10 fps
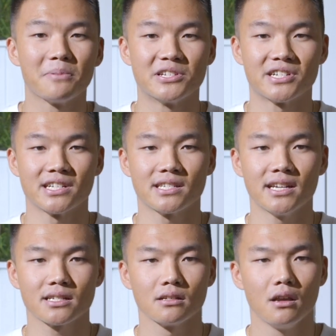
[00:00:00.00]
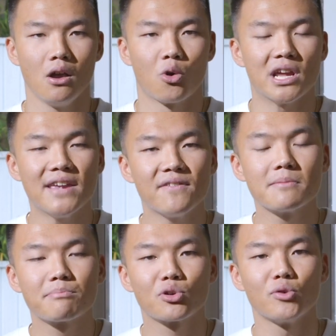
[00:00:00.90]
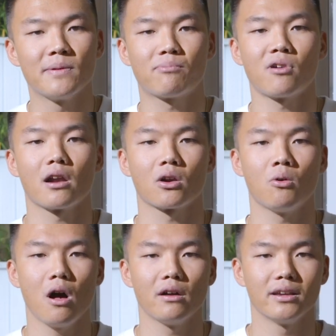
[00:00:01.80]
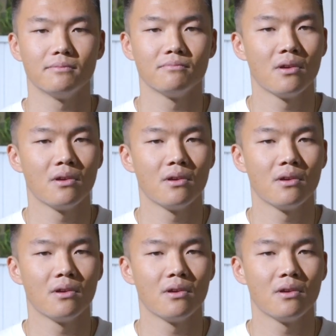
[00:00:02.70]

up logistics, or even improving product quality.